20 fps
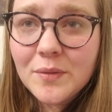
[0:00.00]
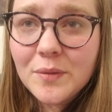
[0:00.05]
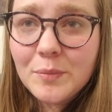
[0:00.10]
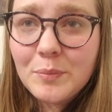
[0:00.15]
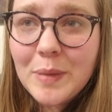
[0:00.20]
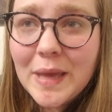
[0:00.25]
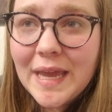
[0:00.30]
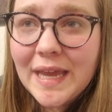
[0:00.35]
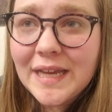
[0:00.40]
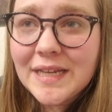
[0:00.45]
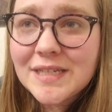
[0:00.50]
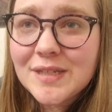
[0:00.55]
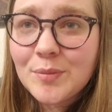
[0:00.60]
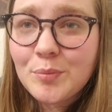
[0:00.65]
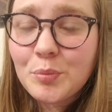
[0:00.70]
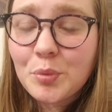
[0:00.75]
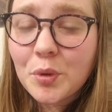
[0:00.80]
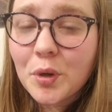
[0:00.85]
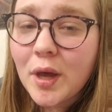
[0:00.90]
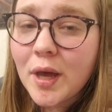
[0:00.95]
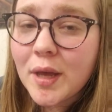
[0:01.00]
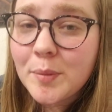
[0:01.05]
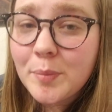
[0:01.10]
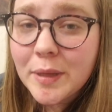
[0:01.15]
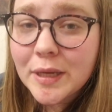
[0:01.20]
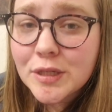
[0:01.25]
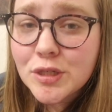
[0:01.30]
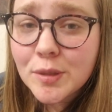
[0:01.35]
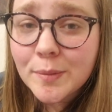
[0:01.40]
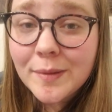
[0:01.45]
paint a broad
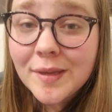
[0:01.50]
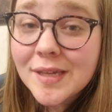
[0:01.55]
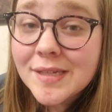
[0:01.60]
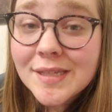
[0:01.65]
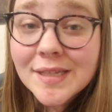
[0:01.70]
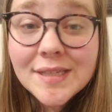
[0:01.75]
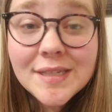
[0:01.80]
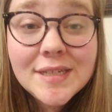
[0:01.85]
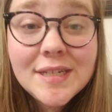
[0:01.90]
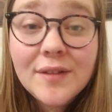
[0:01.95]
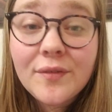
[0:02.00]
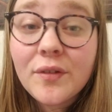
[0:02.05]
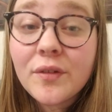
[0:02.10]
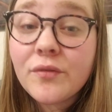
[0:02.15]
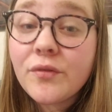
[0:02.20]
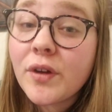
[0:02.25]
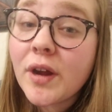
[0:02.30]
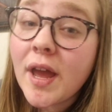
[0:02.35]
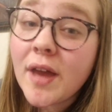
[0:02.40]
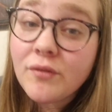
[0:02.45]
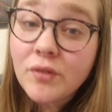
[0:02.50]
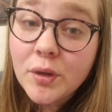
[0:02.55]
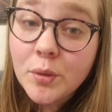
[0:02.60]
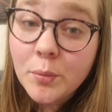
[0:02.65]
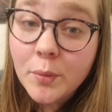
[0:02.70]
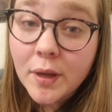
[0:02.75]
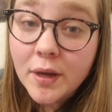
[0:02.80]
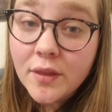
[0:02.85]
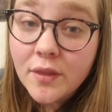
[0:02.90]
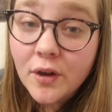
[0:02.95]
picture because it's different for
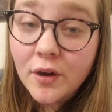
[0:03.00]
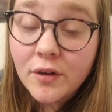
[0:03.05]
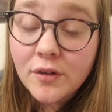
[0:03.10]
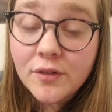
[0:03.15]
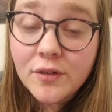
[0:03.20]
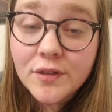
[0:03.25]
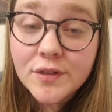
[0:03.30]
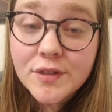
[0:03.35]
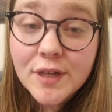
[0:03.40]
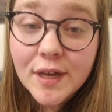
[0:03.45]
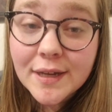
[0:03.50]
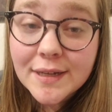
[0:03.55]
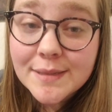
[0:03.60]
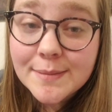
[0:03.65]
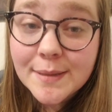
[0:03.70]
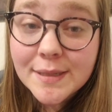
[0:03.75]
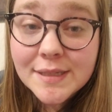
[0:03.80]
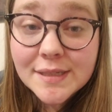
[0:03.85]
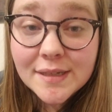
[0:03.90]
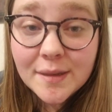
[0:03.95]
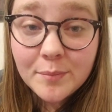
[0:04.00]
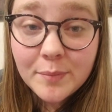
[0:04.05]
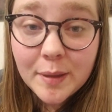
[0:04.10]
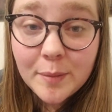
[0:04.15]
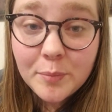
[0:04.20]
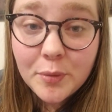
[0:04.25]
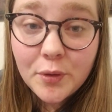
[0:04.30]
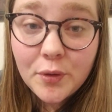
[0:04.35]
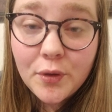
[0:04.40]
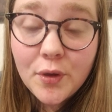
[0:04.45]
everyone. The article talks about some
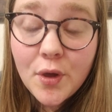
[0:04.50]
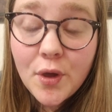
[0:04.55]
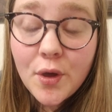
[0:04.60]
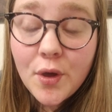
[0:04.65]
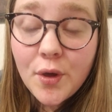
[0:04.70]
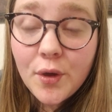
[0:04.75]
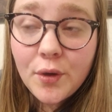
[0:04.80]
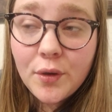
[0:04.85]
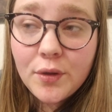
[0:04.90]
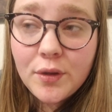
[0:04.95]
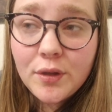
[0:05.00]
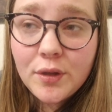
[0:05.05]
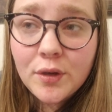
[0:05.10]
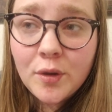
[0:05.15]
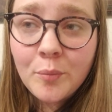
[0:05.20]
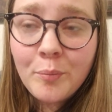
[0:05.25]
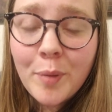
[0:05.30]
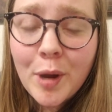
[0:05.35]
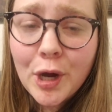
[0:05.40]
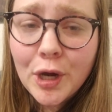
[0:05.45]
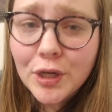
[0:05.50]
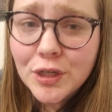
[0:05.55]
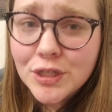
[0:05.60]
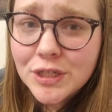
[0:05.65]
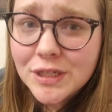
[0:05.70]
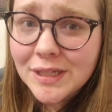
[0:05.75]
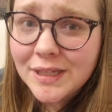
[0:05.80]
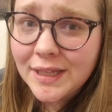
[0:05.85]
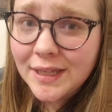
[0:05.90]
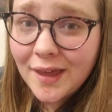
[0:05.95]
people
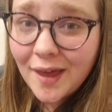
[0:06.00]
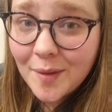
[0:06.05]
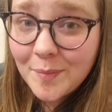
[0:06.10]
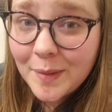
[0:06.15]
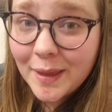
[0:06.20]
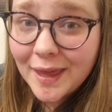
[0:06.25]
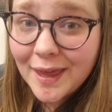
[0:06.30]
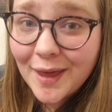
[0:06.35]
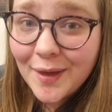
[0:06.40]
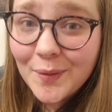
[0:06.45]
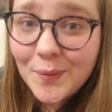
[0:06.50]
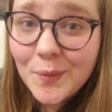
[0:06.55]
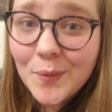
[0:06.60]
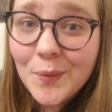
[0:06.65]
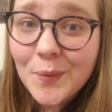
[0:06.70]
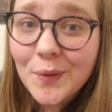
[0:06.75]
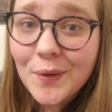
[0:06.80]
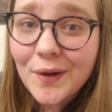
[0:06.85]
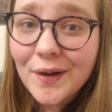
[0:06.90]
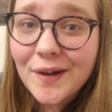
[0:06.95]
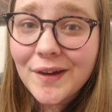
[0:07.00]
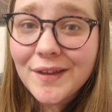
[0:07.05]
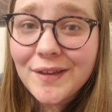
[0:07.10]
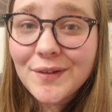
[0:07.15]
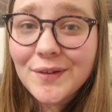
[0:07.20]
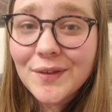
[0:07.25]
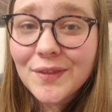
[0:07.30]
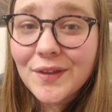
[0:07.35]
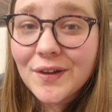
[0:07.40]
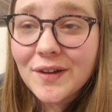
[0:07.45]
partially coming out, or
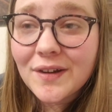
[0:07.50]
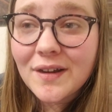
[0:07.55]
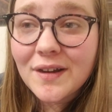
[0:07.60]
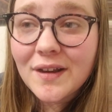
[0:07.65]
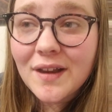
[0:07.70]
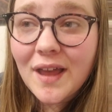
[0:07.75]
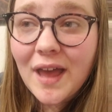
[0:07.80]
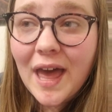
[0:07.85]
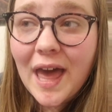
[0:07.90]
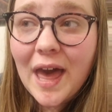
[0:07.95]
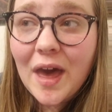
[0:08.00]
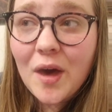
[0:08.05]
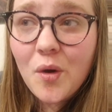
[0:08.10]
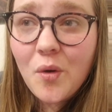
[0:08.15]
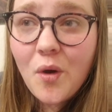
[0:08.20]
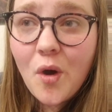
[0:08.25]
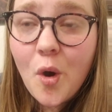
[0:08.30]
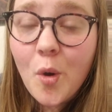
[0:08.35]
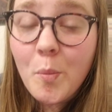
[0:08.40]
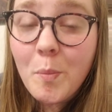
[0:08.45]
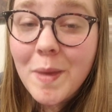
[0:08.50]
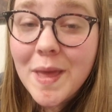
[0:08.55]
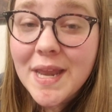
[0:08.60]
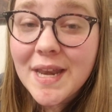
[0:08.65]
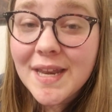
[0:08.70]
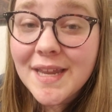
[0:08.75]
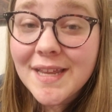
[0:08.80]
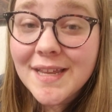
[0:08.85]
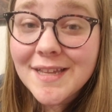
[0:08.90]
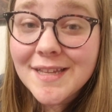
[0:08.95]
they're how
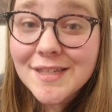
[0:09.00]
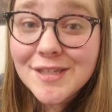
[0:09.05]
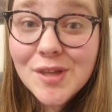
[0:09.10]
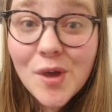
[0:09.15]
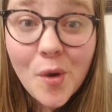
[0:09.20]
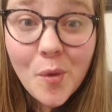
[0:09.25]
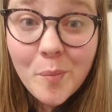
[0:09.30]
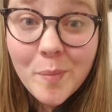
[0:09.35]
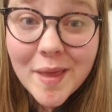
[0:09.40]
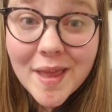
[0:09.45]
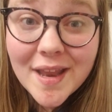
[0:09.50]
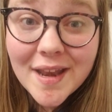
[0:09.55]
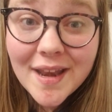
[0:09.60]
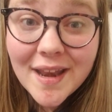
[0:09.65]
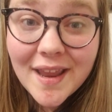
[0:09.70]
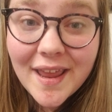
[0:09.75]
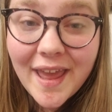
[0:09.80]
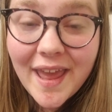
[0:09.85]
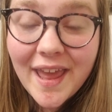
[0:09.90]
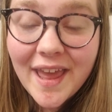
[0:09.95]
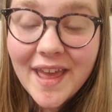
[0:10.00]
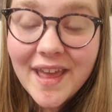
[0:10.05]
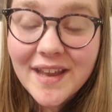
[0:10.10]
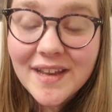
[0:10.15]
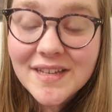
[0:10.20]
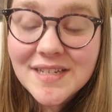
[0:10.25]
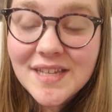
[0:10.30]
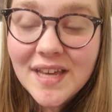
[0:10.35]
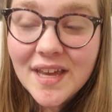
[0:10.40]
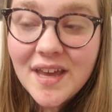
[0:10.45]
open is open,
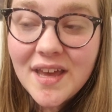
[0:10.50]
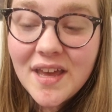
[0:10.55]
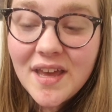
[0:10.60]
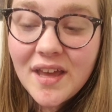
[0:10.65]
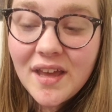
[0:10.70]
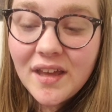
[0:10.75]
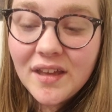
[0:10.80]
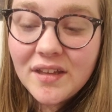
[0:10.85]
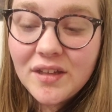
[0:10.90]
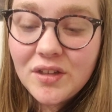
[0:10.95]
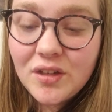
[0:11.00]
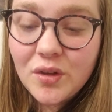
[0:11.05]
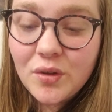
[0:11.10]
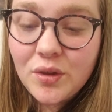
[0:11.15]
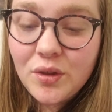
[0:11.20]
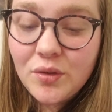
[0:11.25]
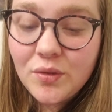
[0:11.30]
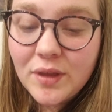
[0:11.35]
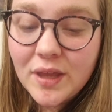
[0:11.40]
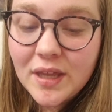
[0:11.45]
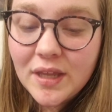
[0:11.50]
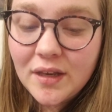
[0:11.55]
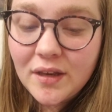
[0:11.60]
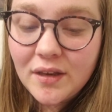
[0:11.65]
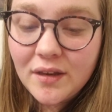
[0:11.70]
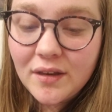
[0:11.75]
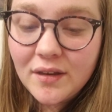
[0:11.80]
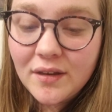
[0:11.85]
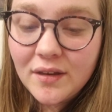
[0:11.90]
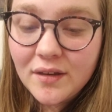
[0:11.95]
and you
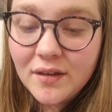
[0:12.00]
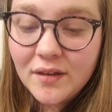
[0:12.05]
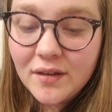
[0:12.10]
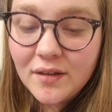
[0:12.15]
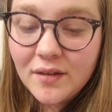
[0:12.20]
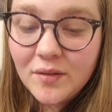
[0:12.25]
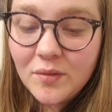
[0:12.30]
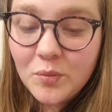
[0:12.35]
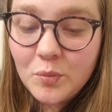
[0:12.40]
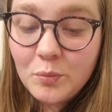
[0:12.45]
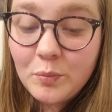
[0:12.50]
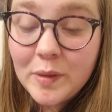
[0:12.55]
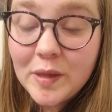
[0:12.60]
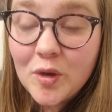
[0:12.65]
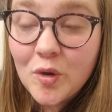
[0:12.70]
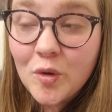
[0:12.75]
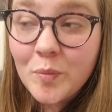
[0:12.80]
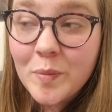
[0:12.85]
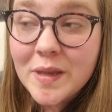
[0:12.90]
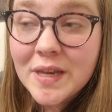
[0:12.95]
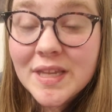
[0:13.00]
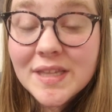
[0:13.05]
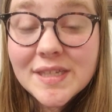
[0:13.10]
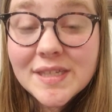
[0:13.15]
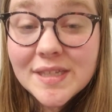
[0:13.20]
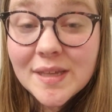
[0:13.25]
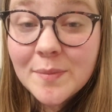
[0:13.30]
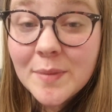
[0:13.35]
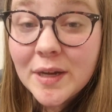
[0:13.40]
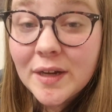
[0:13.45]
can be open in
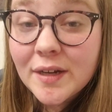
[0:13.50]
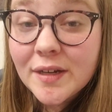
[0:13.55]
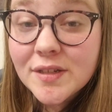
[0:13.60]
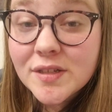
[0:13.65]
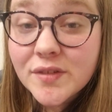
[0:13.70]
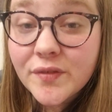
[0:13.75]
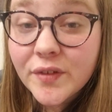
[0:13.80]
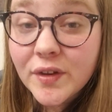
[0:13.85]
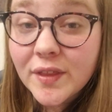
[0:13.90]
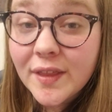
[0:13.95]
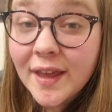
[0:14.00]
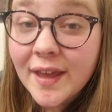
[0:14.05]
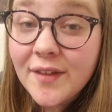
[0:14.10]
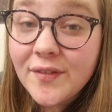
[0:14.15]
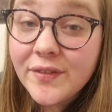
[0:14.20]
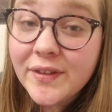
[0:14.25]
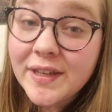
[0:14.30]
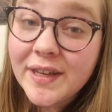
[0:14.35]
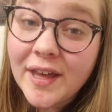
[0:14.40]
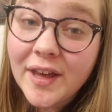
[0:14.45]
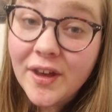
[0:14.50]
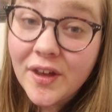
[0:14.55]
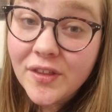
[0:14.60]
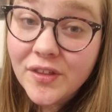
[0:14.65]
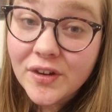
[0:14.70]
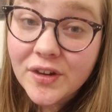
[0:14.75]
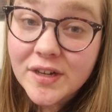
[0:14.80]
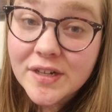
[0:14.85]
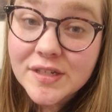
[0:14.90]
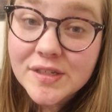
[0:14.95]
some areas of your life and not
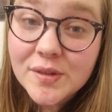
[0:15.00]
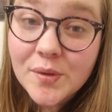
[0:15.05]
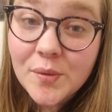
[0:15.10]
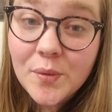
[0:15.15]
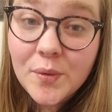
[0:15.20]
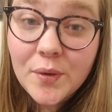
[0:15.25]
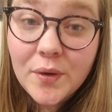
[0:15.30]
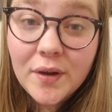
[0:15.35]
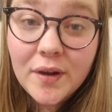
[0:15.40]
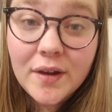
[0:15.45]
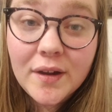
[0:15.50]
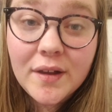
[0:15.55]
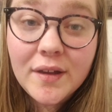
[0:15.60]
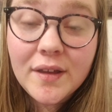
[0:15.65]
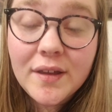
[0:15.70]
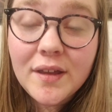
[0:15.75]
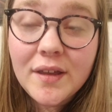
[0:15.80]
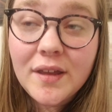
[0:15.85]
others, or